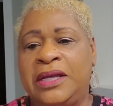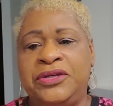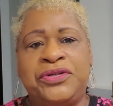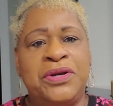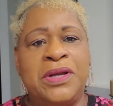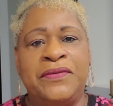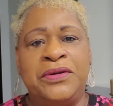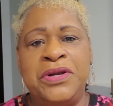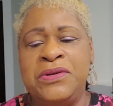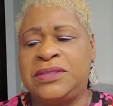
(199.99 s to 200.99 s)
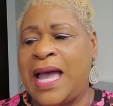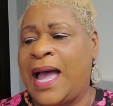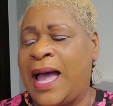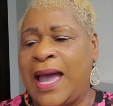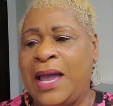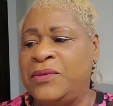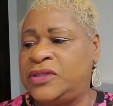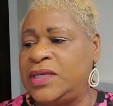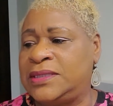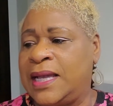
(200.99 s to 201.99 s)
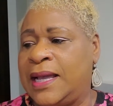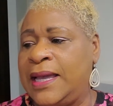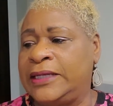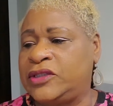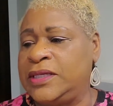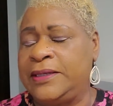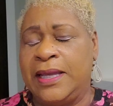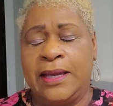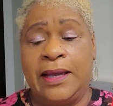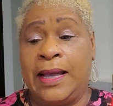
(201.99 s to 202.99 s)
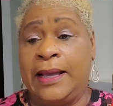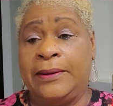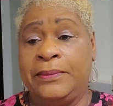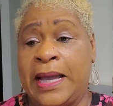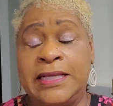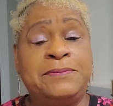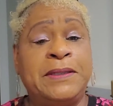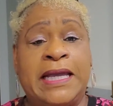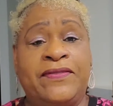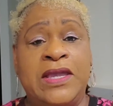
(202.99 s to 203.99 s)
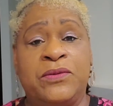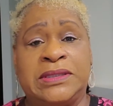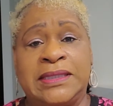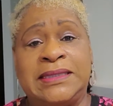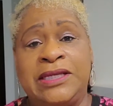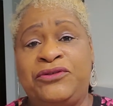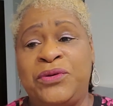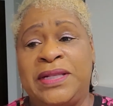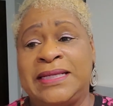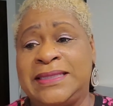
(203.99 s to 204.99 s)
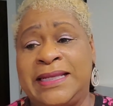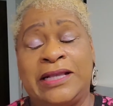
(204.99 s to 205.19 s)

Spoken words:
you turn on the news, I was just my husband, I think, was listening to it last night.